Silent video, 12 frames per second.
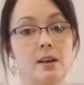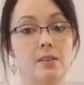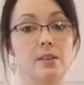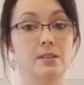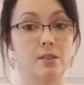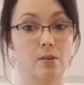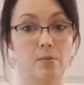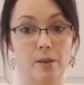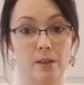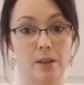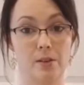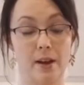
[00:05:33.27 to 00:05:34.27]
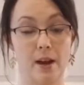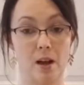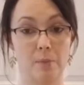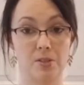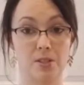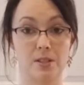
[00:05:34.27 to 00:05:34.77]
these are really great
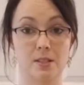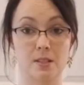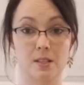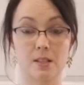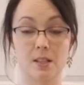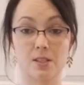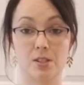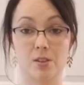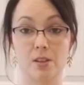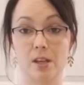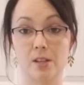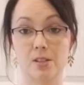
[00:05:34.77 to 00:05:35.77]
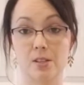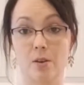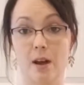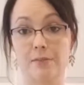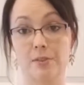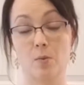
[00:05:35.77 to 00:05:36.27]
options so that you don't
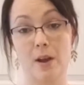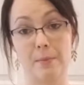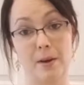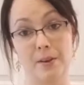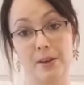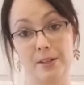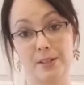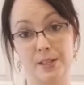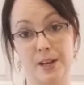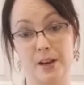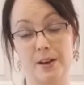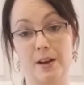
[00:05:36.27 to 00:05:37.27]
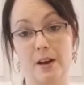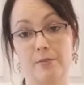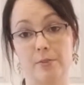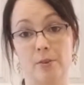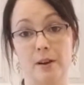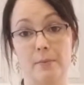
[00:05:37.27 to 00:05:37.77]
have to wipe out your entire gut
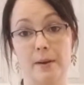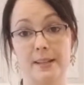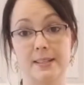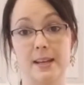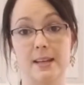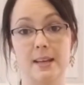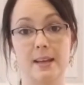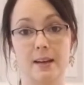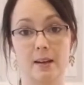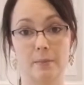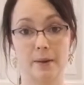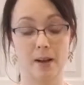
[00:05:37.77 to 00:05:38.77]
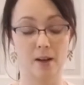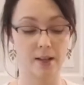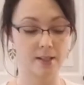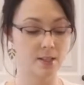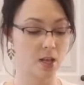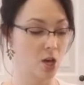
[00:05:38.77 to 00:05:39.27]
flora by taking
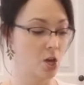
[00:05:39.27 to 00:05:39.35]
antibiotics.